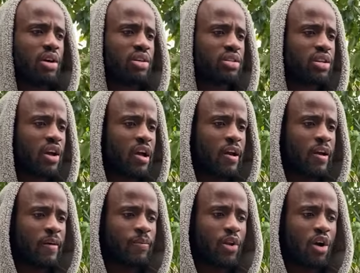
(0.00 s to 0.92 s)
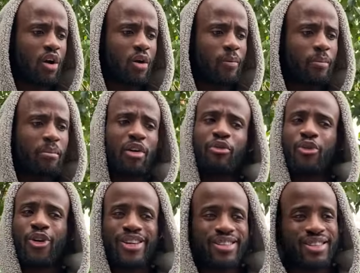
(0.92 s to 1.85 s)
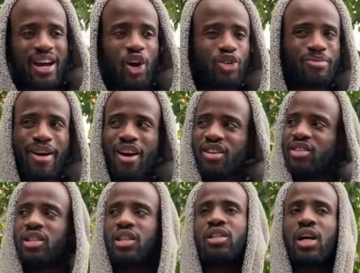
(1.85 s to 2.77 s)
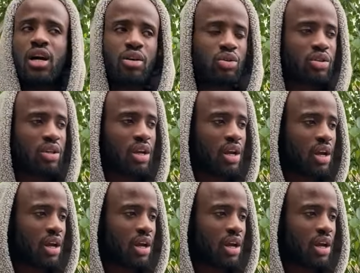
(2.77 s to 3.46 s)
past uh, my friend's house, my auntie's house,